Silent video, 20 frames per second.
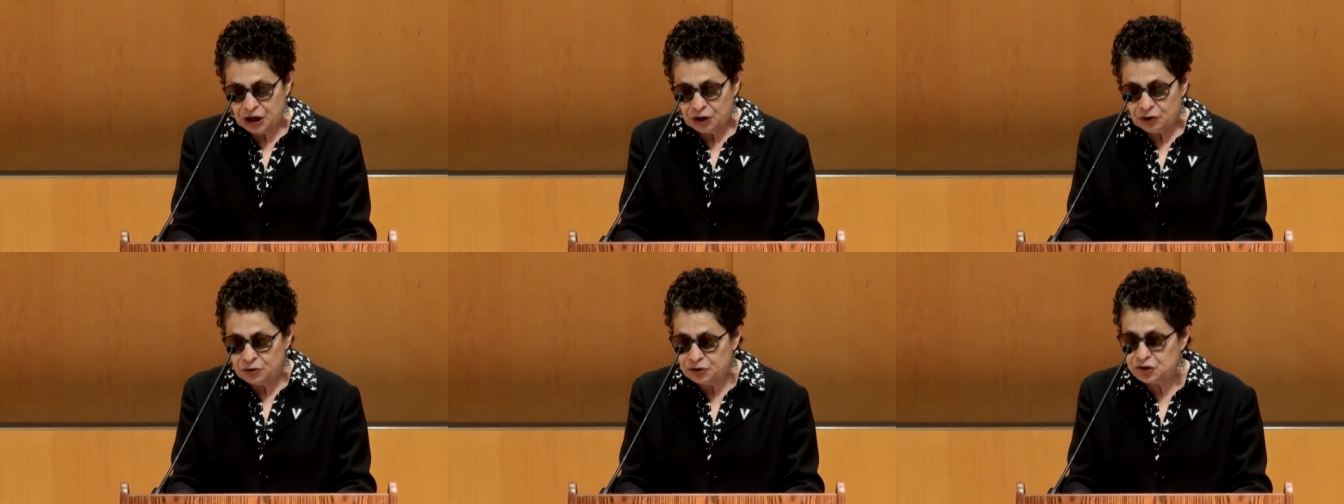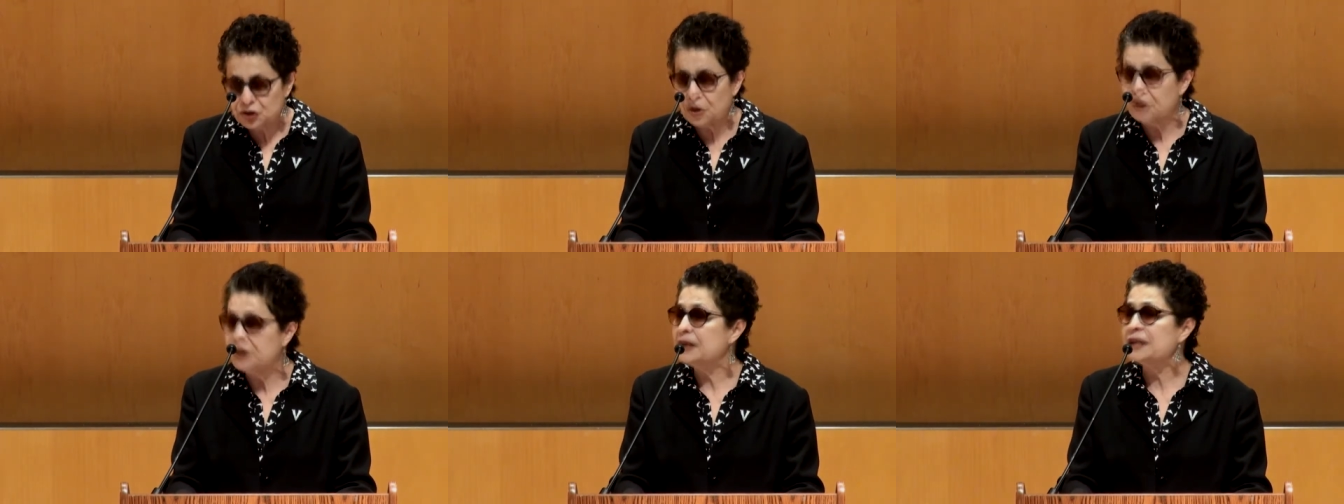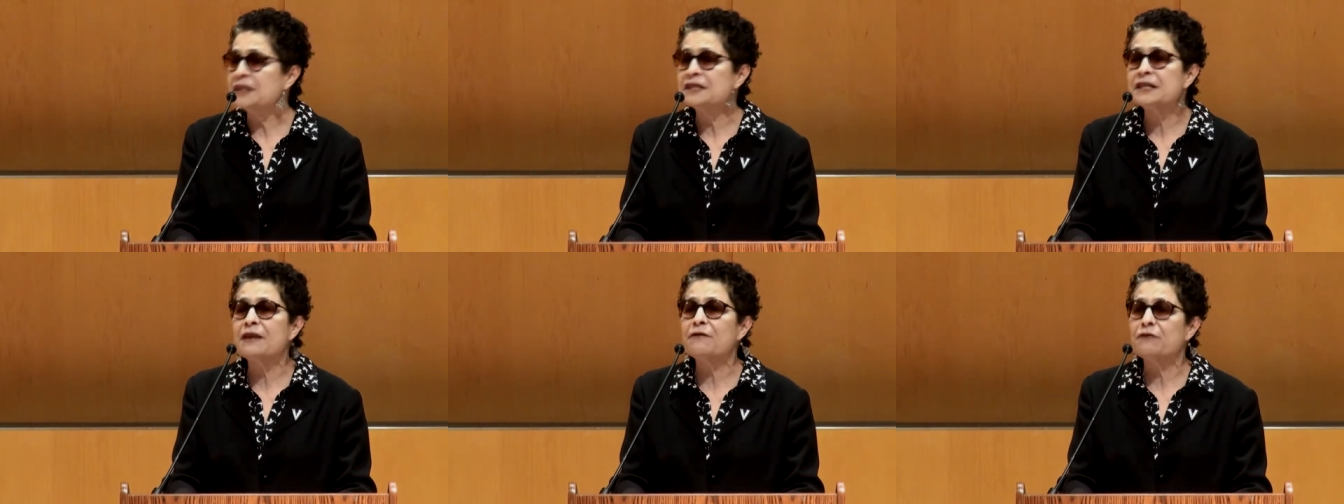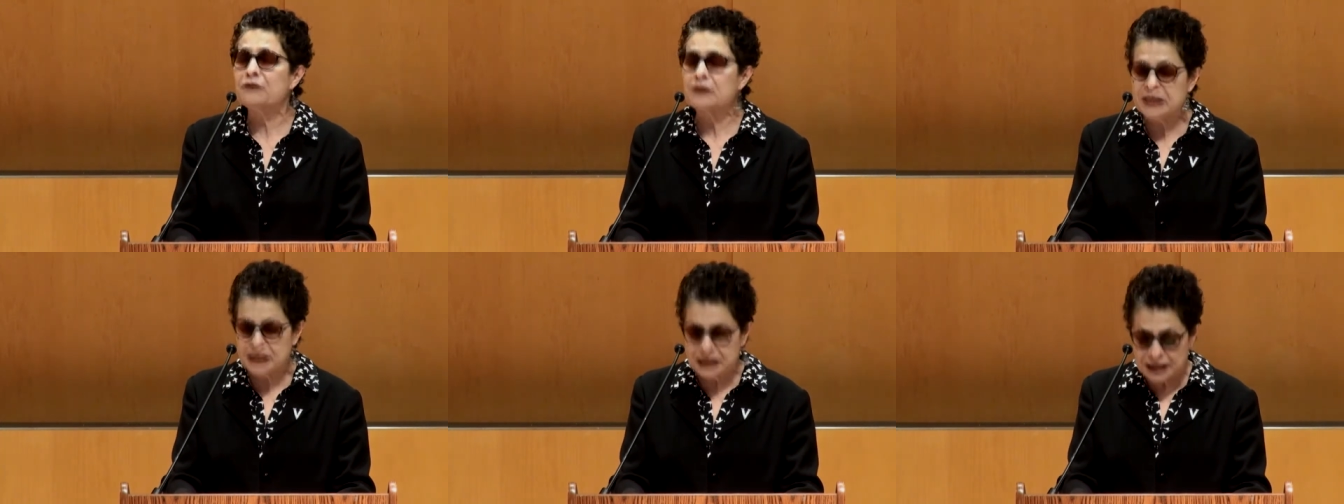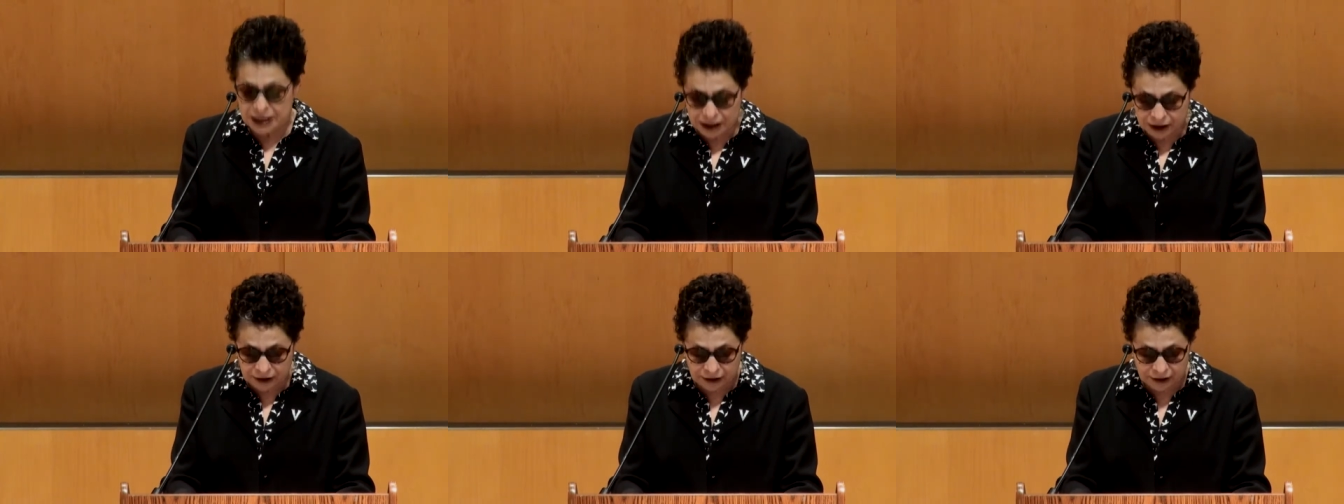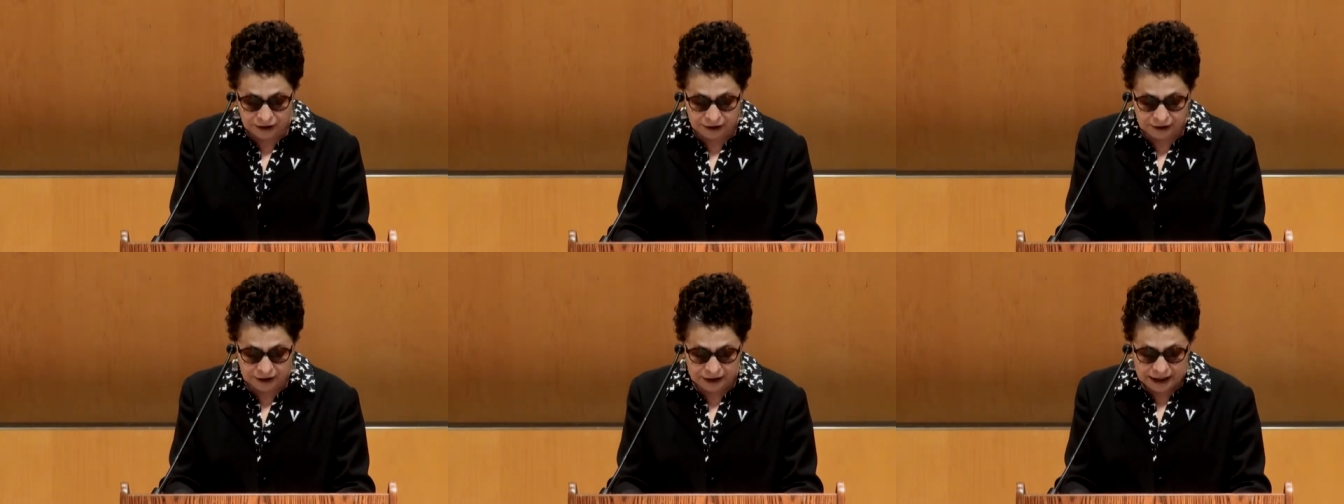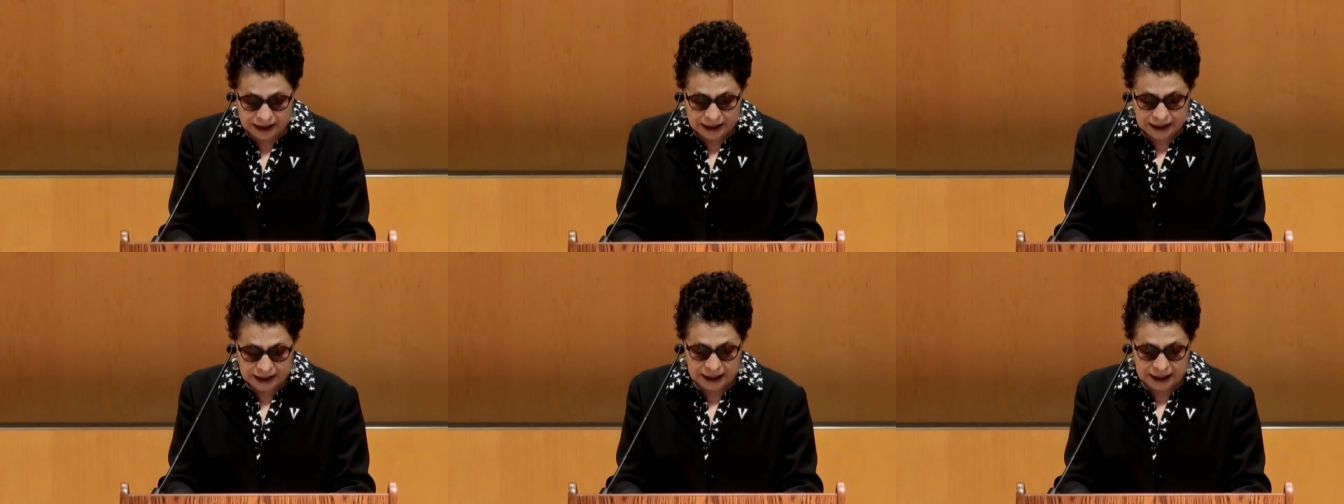who join us every year